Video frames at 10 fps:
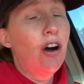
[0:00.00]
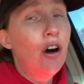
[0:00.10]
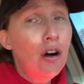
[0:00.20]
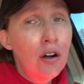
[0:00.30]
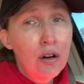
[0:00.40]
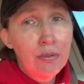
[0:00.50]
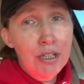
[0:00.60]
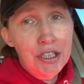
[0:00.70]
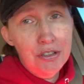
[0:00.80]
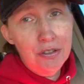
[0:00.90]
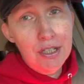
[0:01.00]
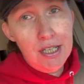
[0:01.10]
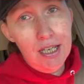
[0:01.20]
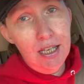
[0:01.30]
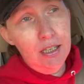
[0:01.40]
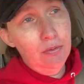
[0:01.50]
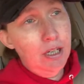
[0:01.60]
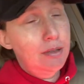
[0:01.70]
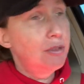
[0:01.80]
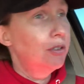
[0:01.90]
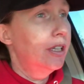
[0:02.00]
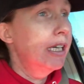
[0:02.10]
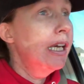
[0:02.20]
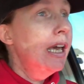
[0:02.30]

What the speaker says: all what you are seeing and what I'm doing,